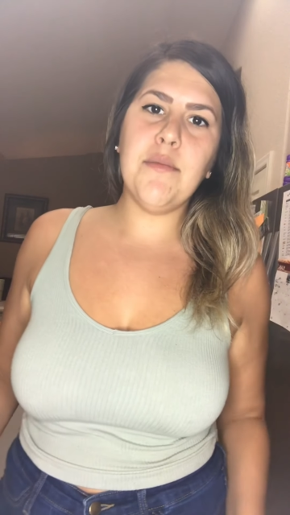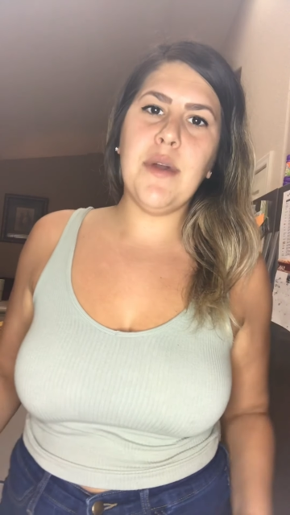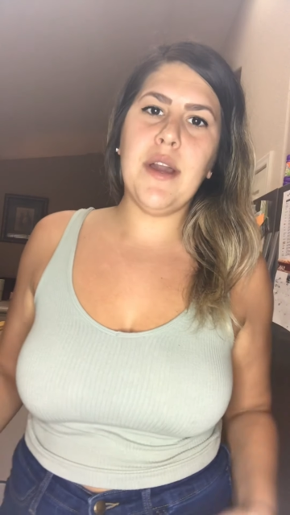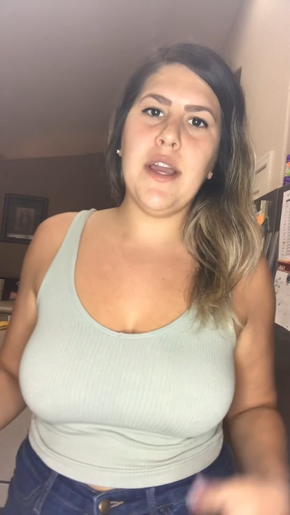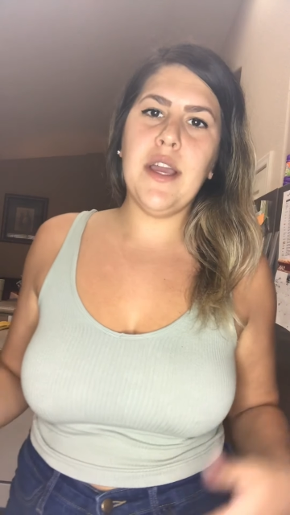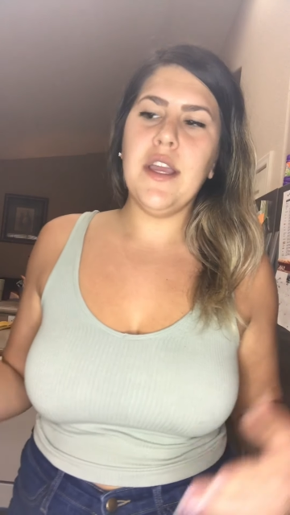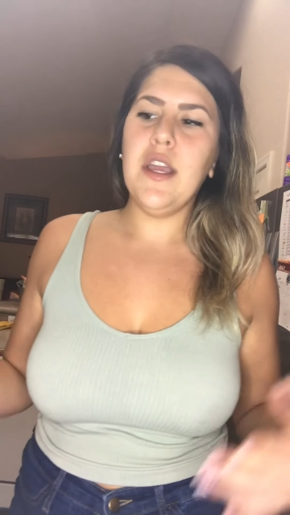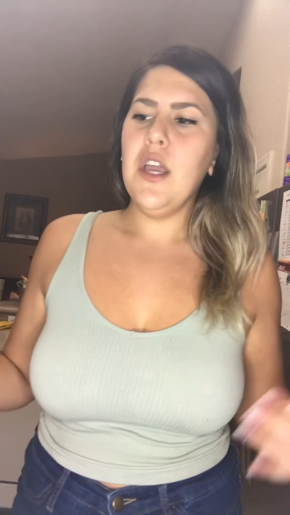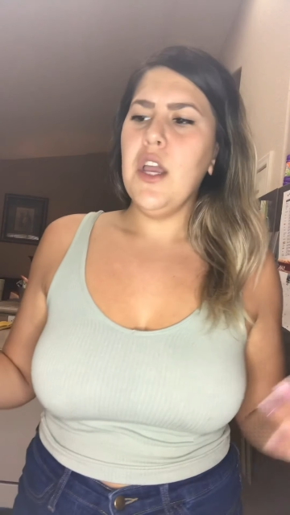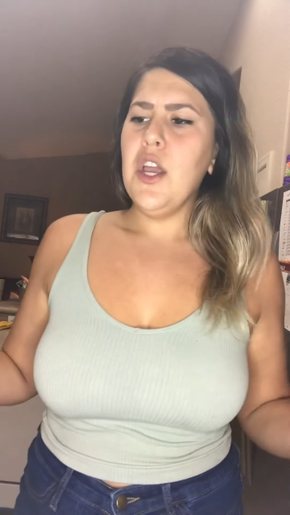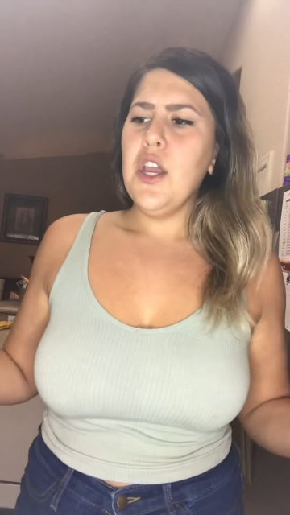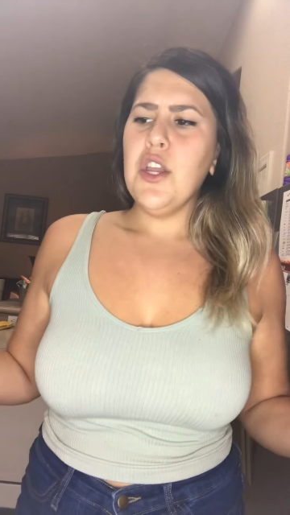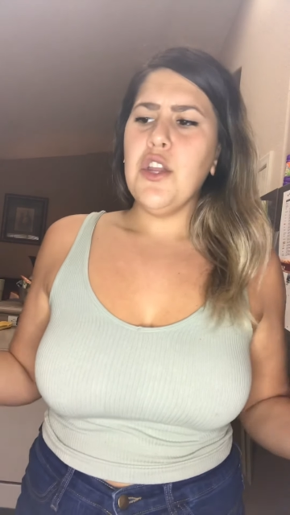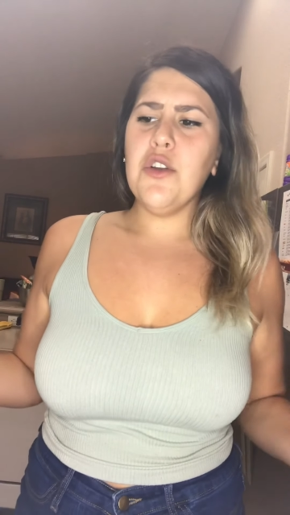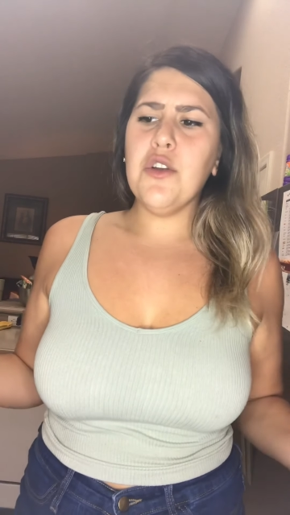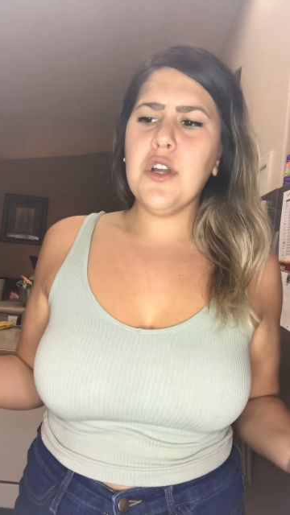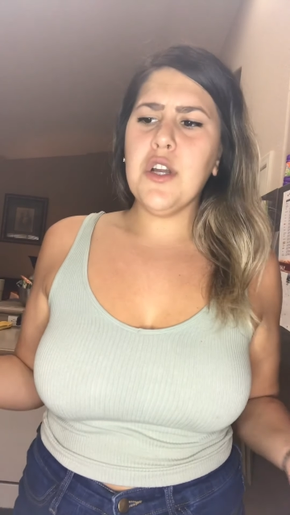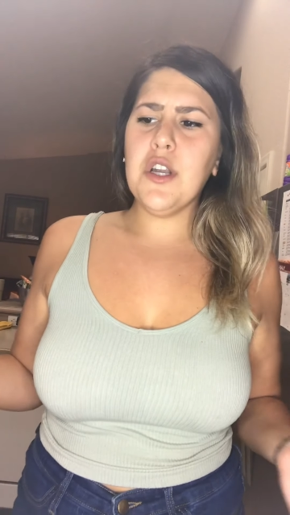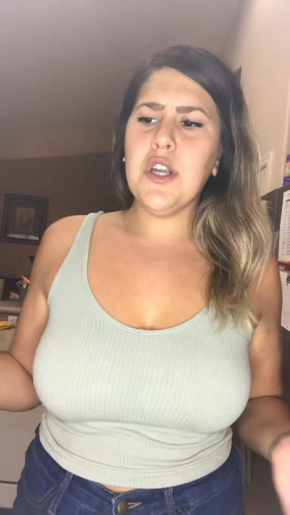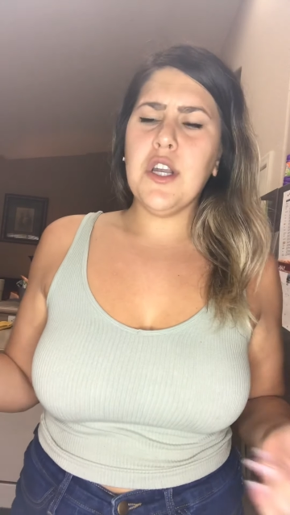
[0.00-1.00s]
but
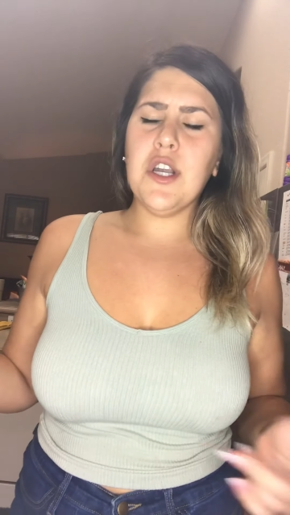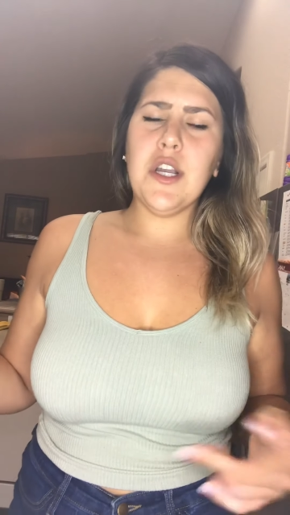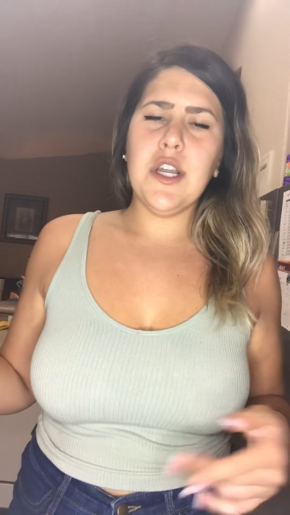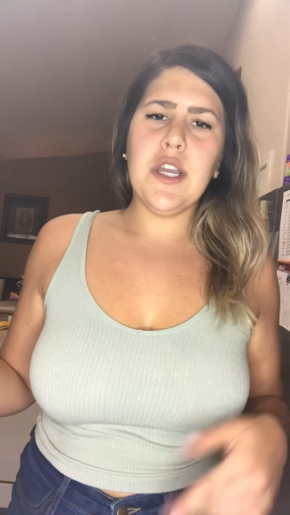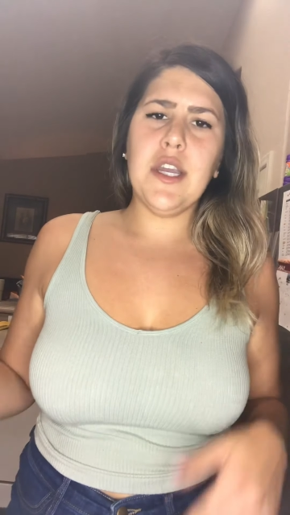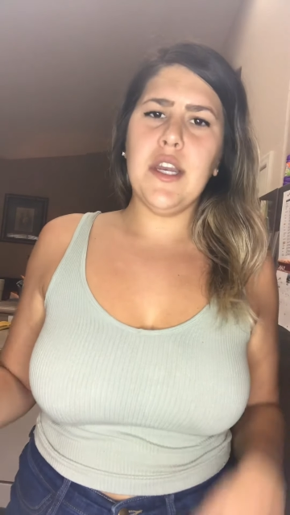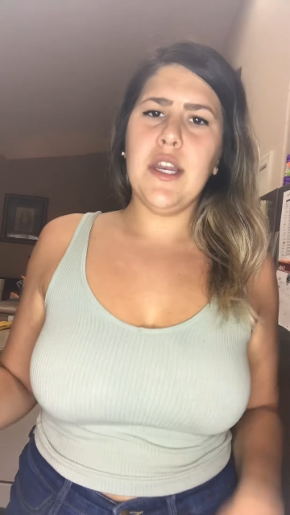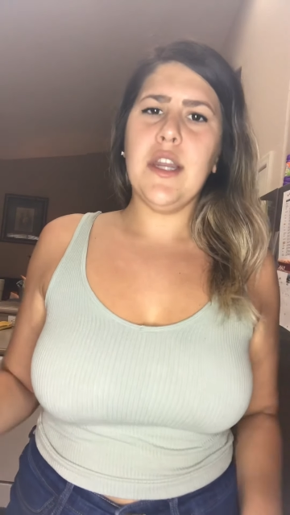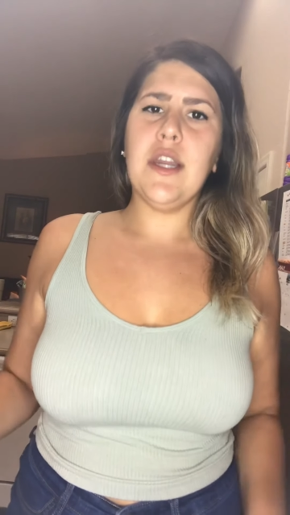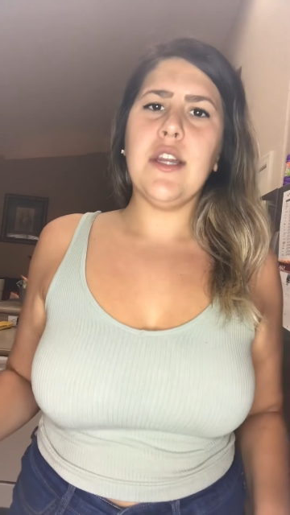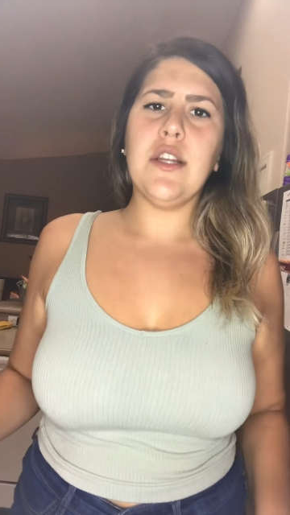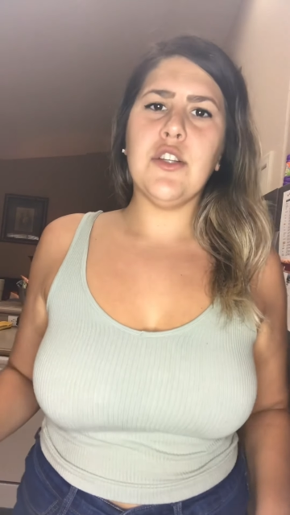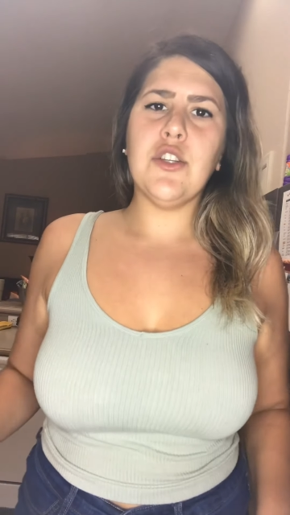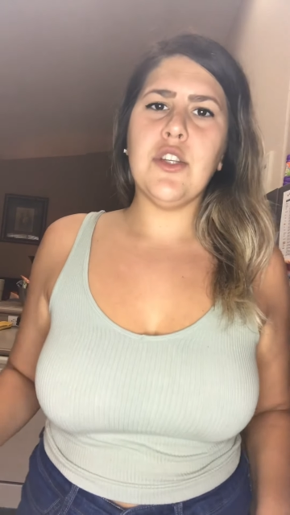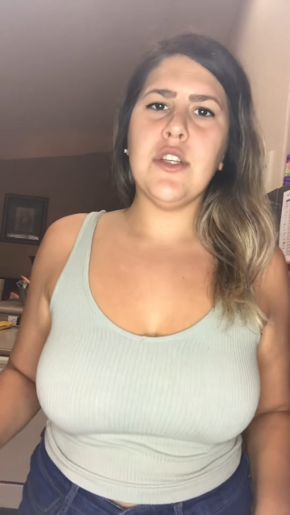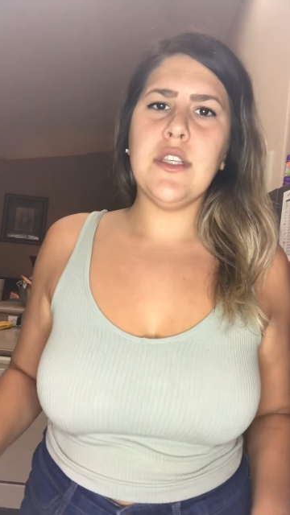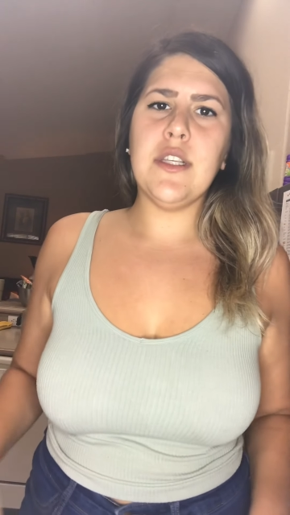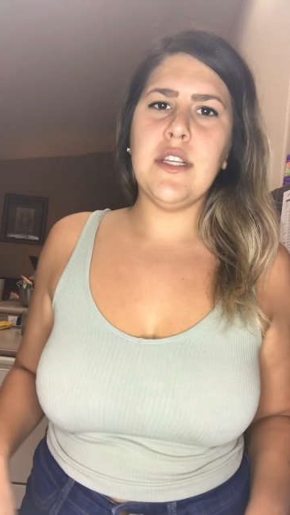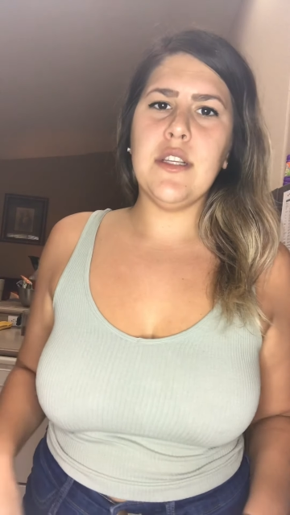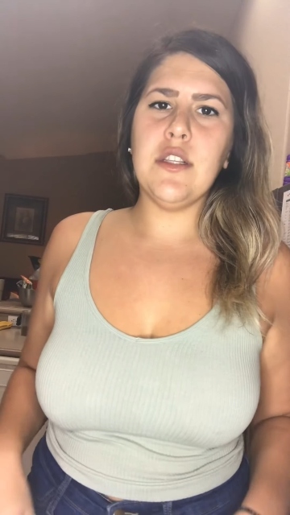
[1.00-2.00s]
you could cook it in. It's
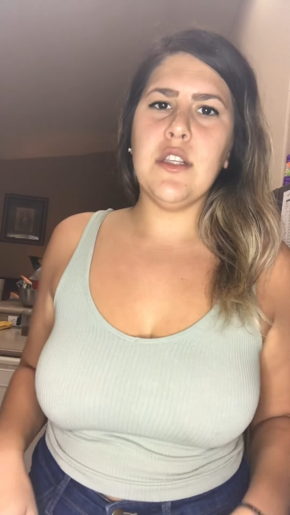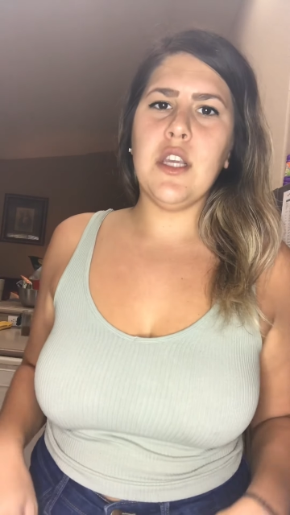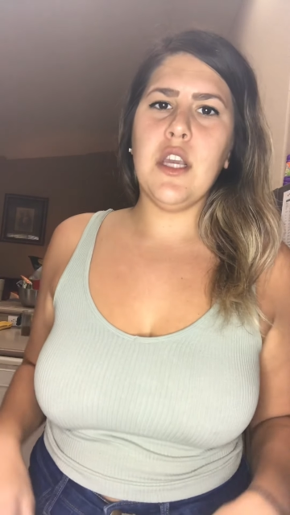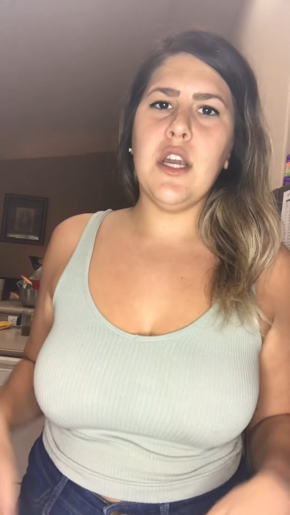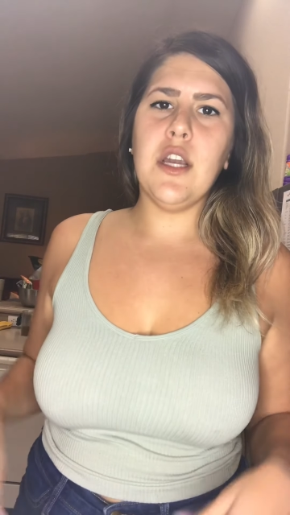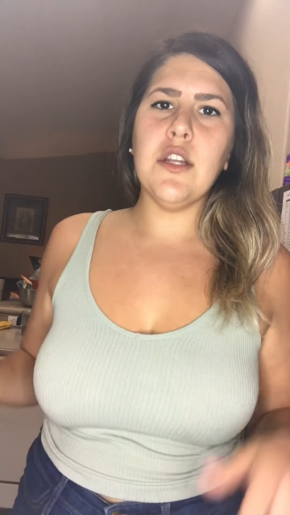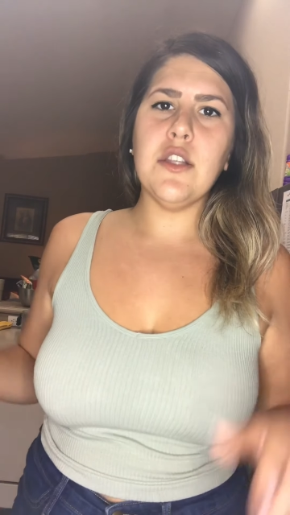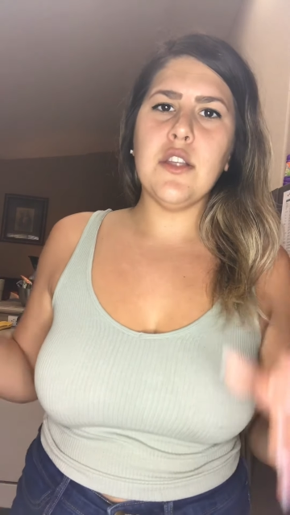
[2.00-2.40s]
just as good.